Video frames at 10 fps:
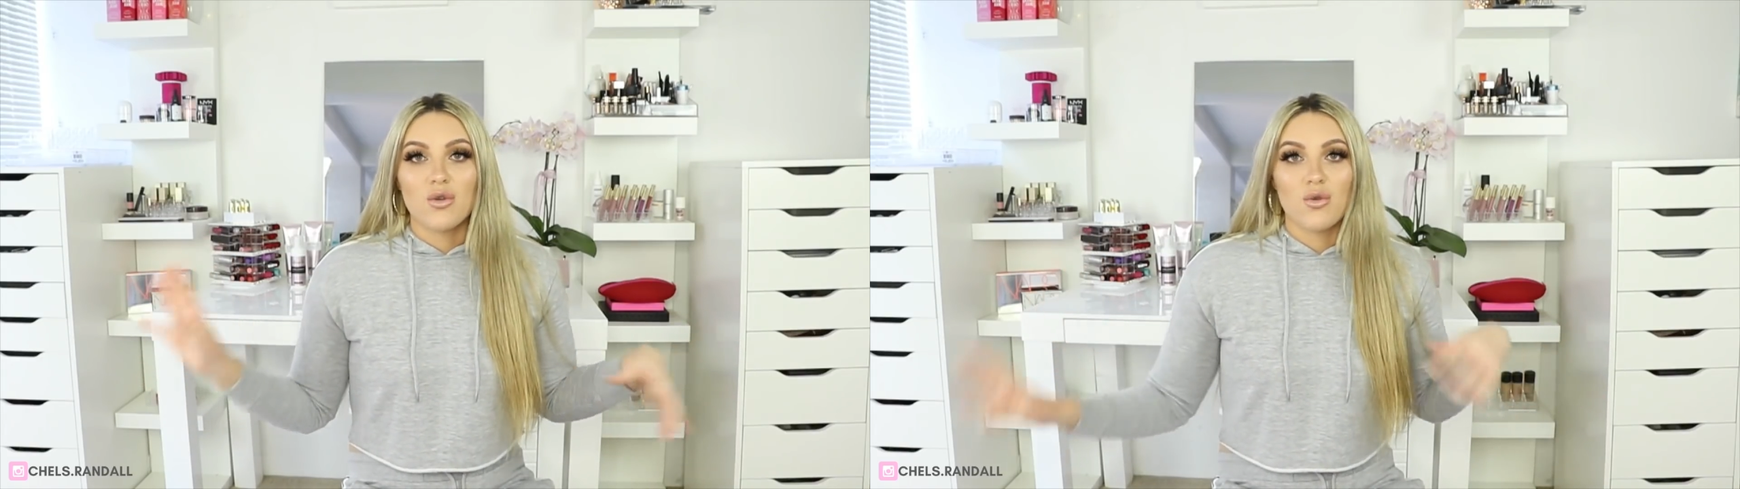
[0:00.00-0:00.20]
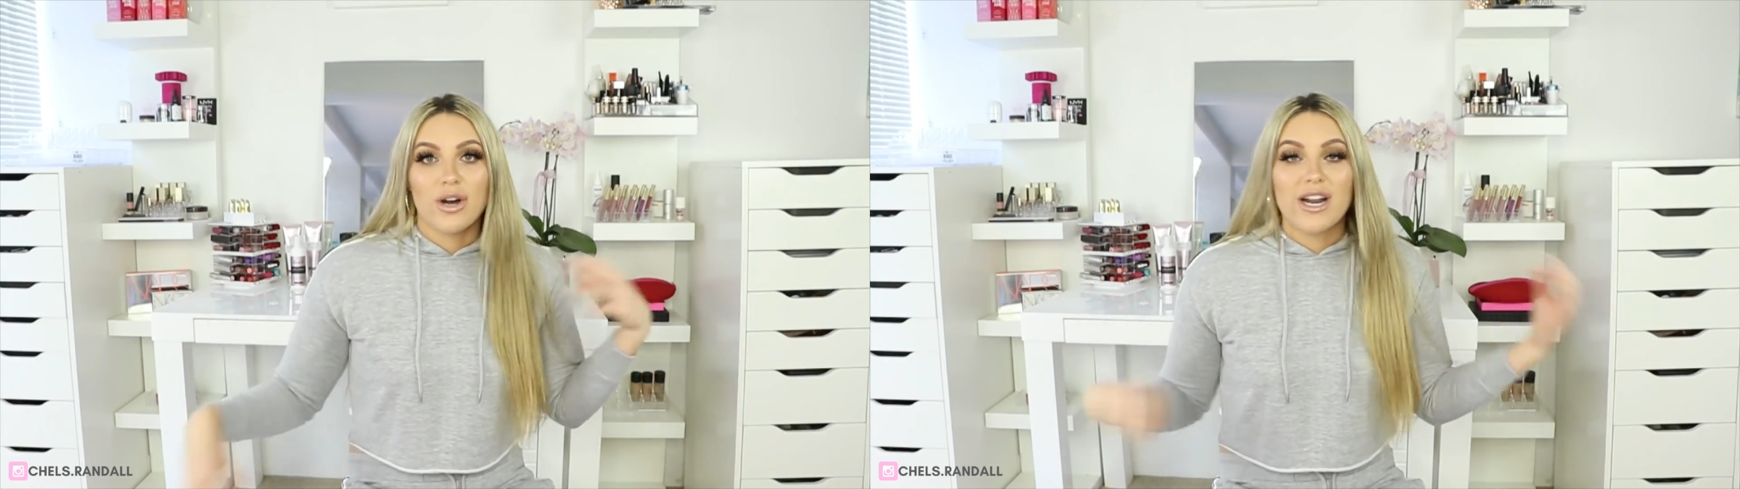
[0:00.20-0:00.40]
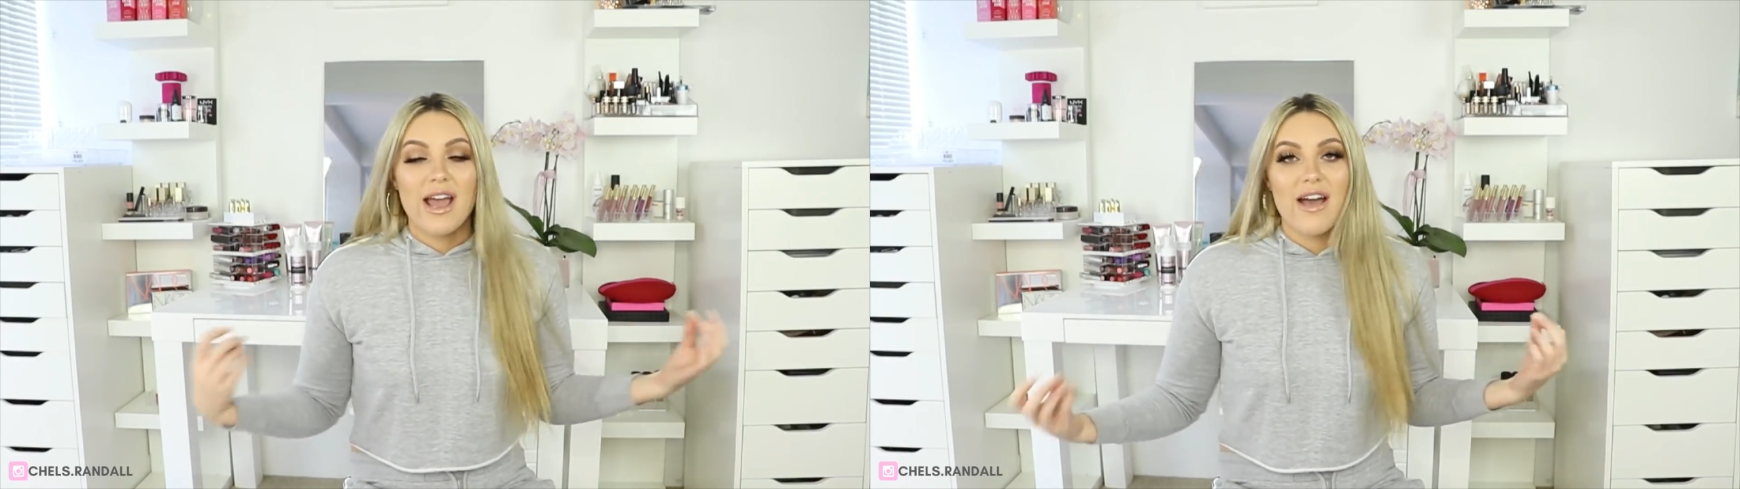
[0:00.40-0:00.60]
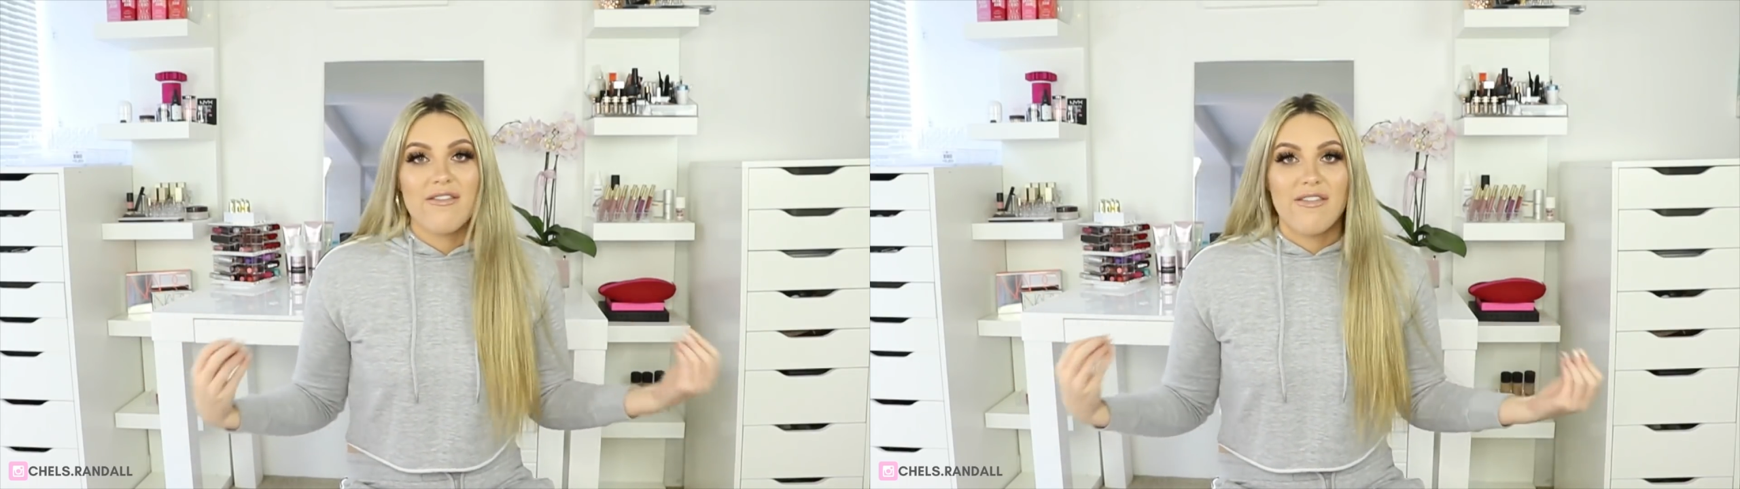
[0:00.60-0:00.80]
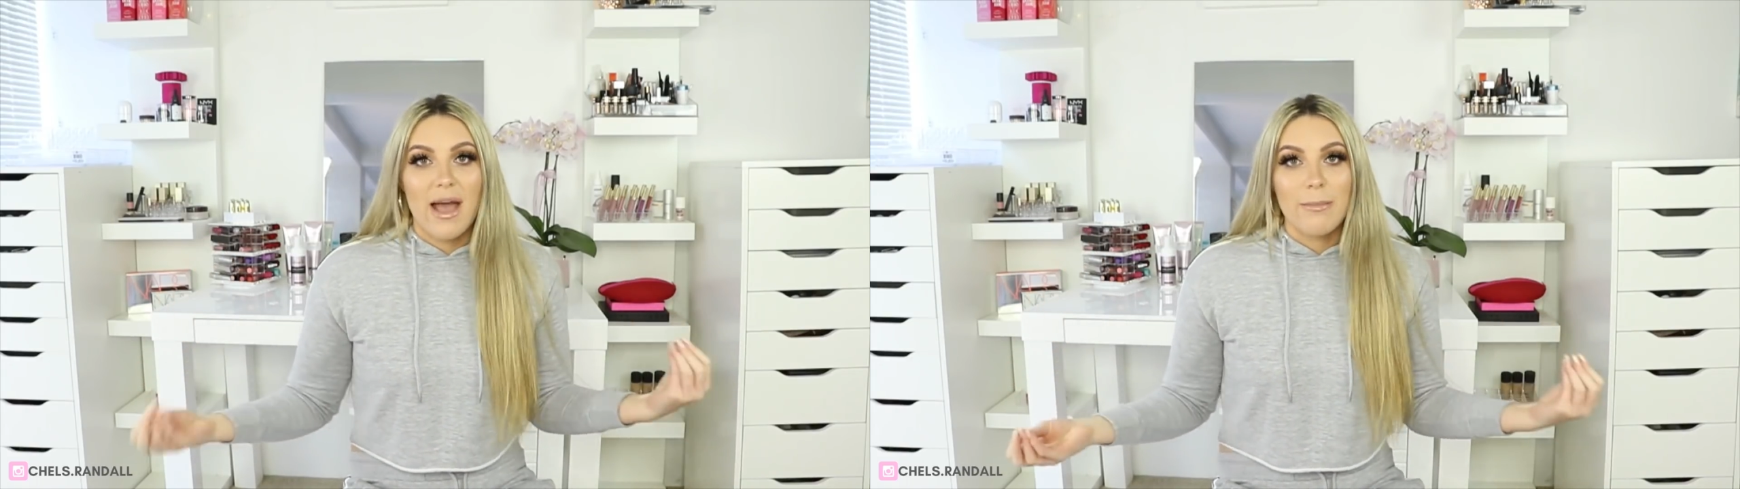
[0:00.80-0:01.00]

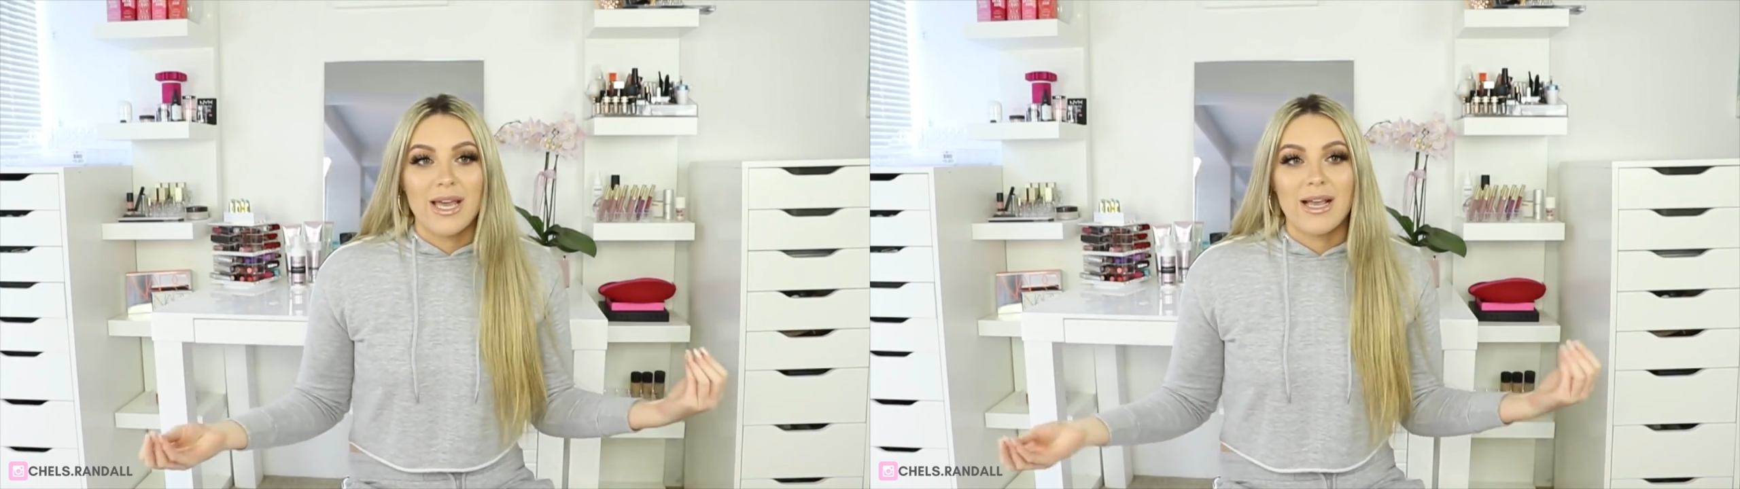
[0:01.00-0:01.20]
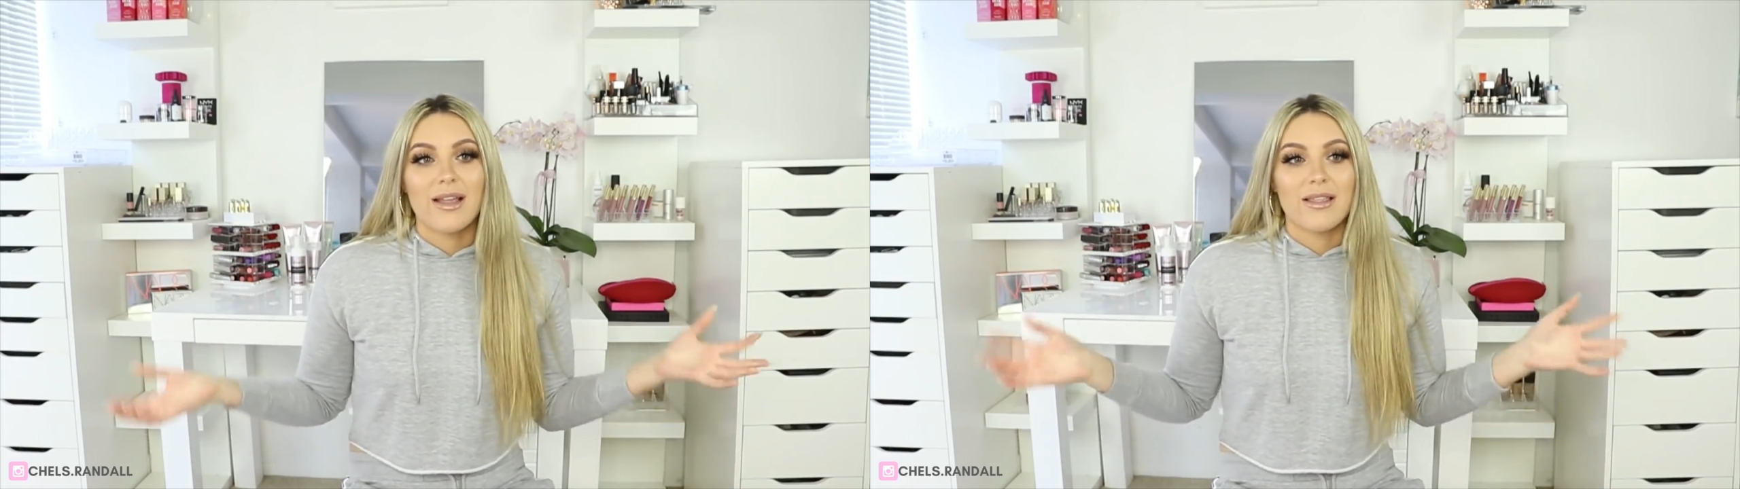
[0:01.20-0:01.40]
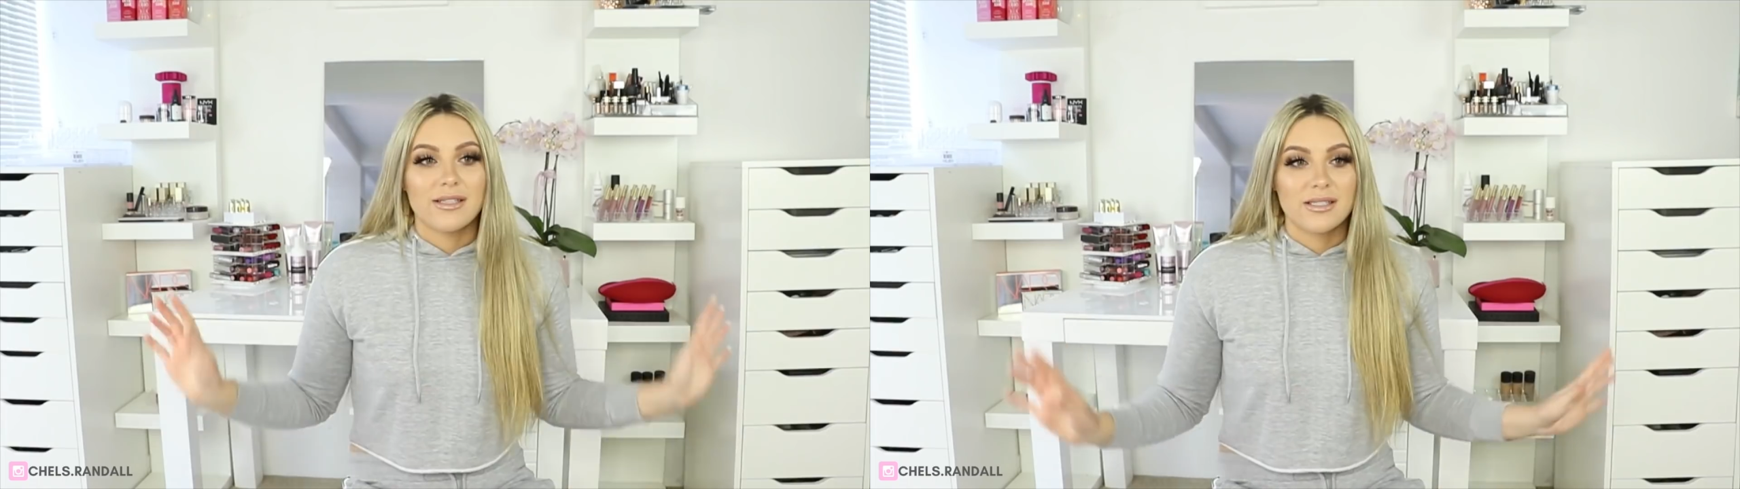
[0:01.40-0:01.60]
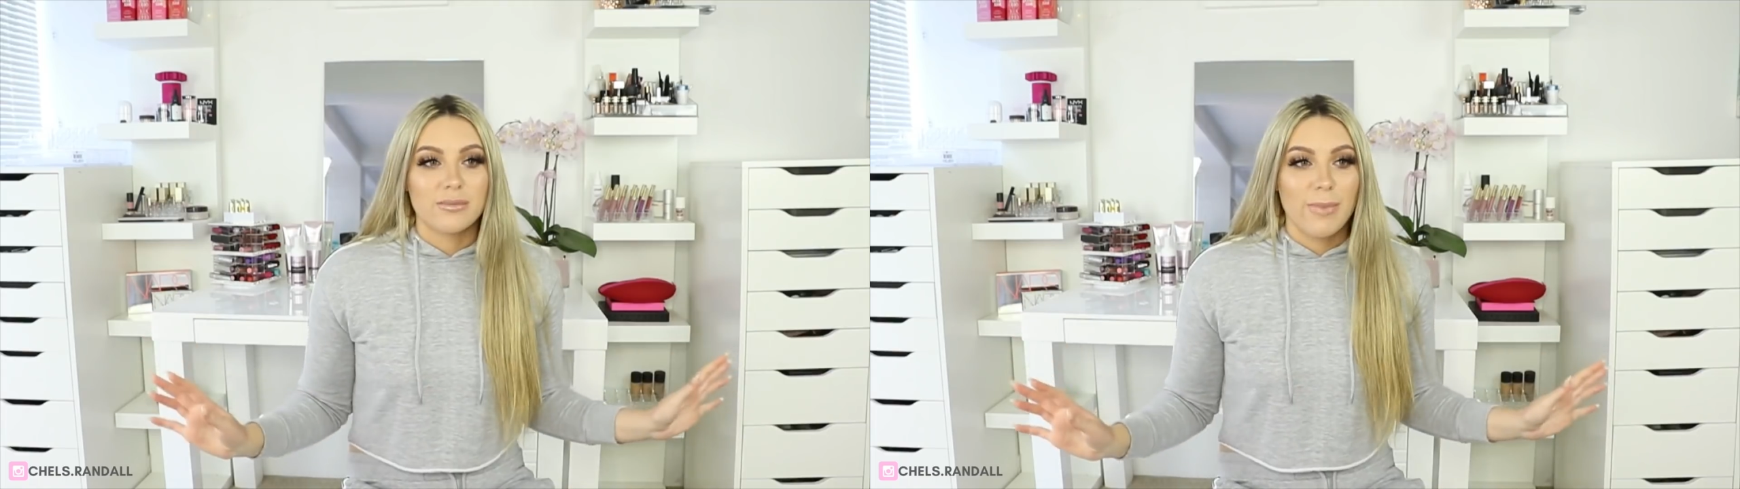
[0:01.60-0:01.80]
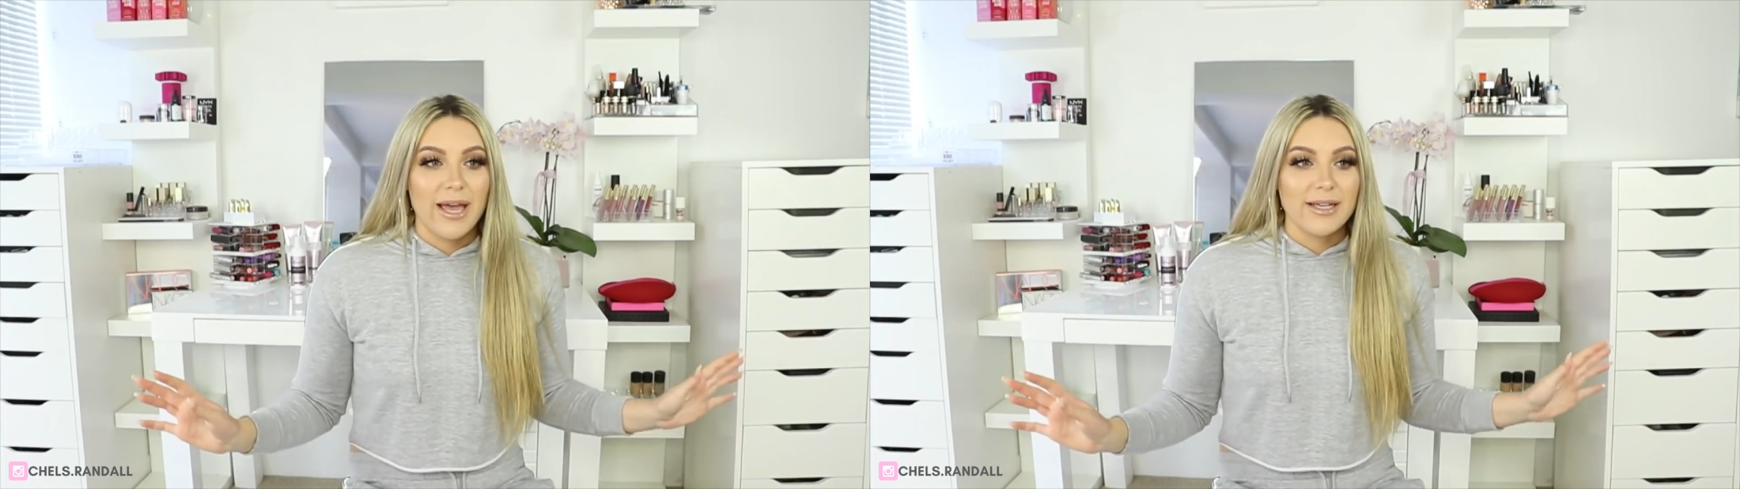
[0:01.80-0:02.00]
revamping this
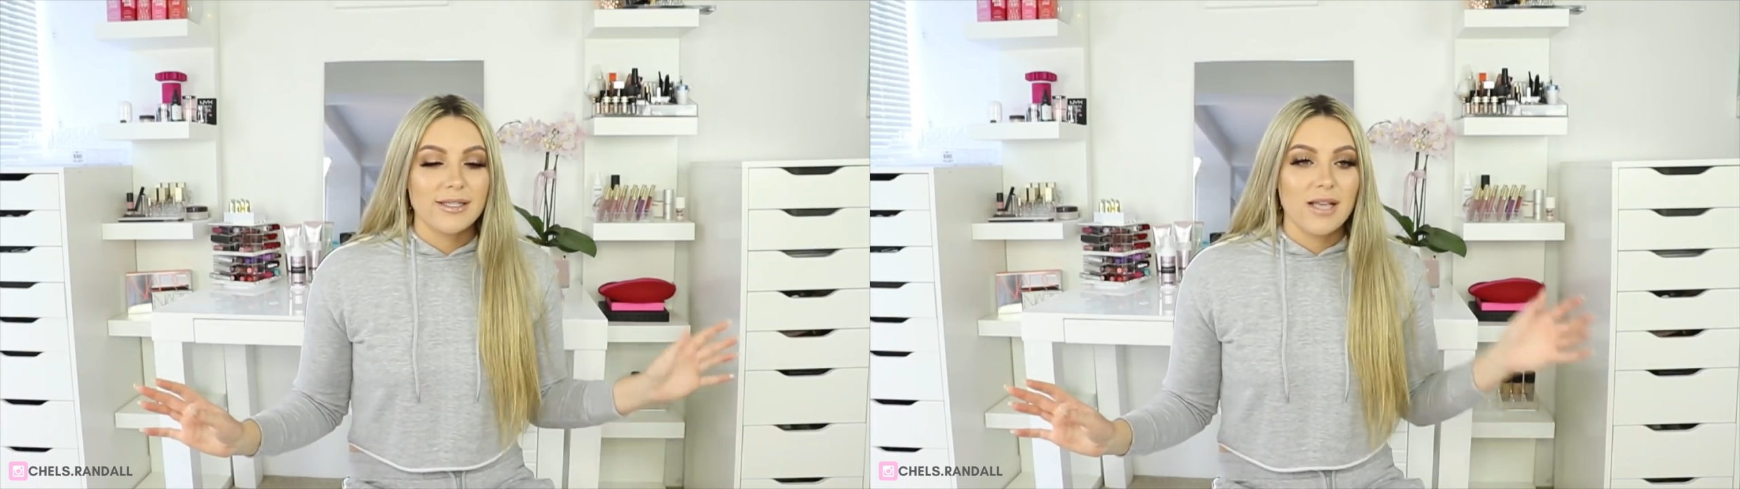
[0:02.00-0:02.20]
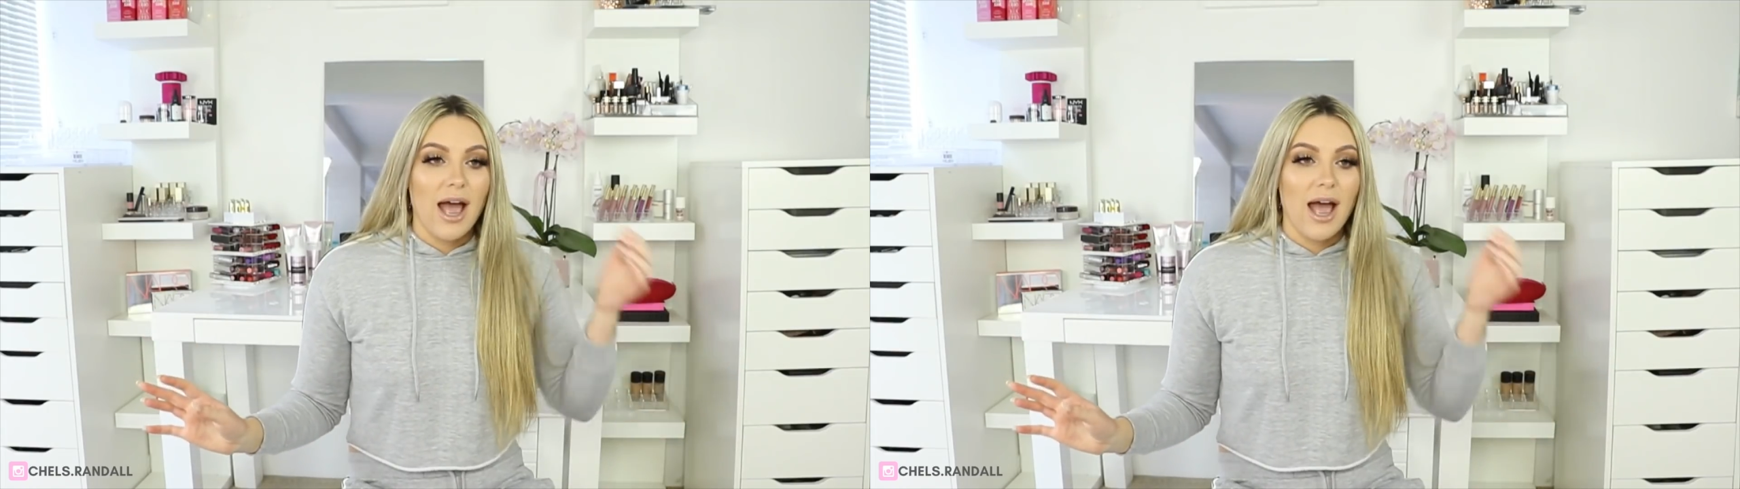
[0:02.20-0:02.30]
space.